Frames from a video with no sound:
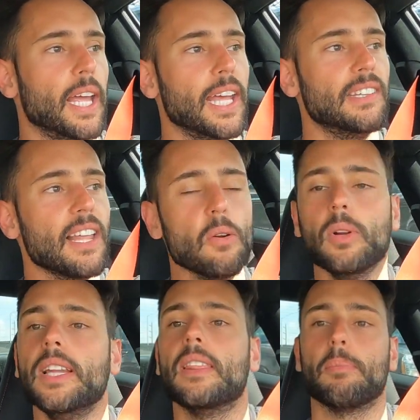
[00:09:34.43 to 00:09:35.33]
It's not
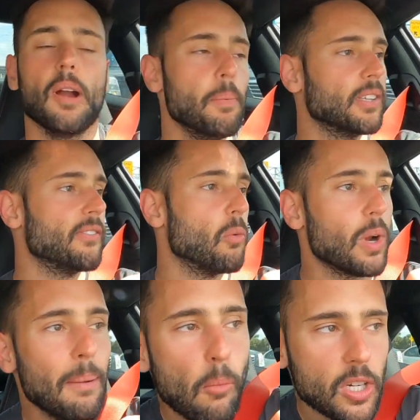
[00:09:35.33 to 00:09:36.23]
really the purpose of it.
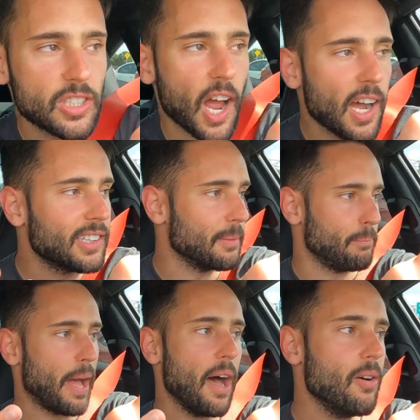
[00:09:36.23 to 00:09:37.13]
What I'm more shocked
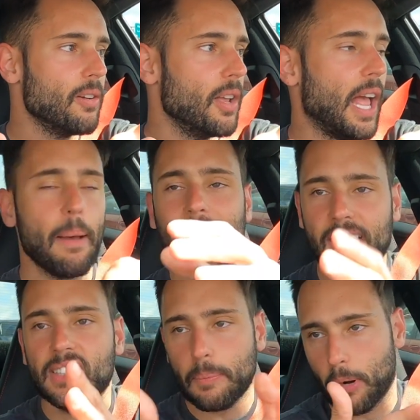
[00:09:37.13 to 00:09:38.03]
about, I mean,
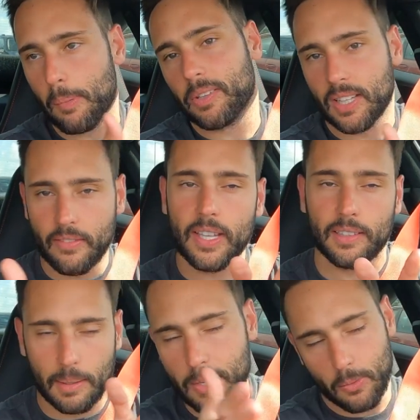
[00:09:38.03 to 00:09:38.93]
it is the purpose of
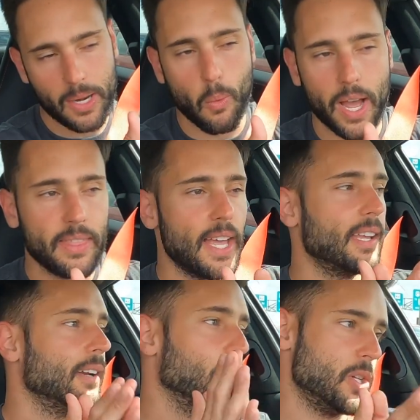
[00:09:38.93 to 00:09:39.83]
it. Let me rewind
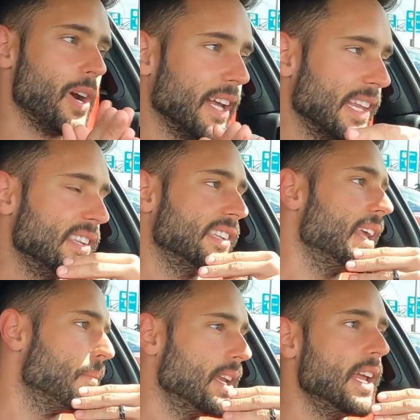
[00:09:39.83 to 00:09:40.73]
that and retract that
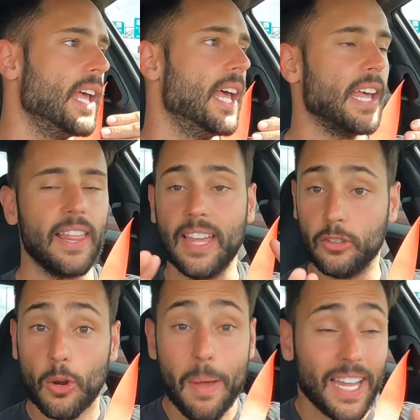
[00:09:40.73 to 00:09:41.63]
statement. And they
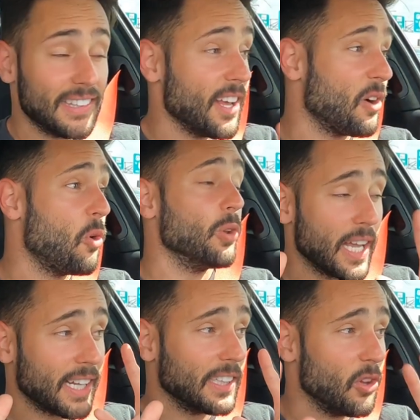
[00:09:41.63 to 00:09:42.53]
do make it sound cool.
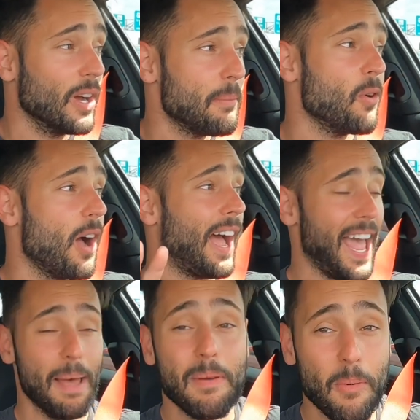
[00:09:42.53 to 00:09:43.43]
Like, don't get me wrong,
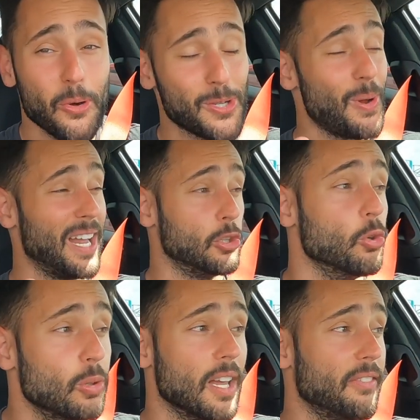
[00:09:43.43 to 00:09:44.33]
I am emotional. I
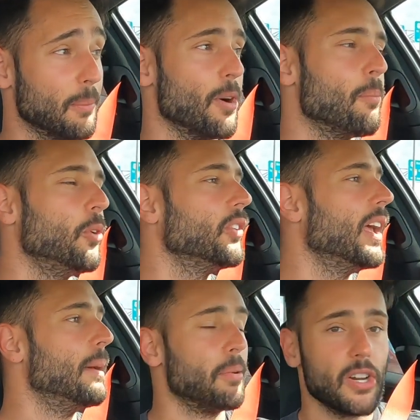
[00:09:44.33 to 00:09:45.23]
do love the burbles,
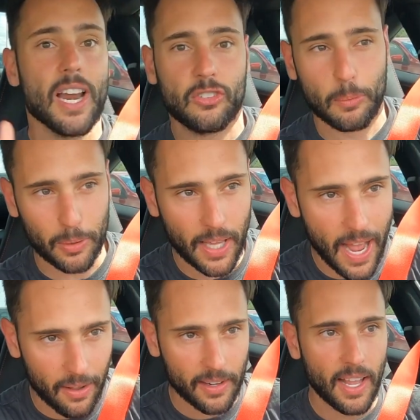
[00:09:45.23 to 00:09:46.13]
but they're not super
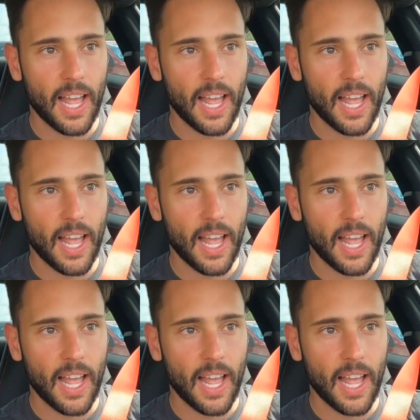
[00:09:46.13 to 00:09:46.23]
loud.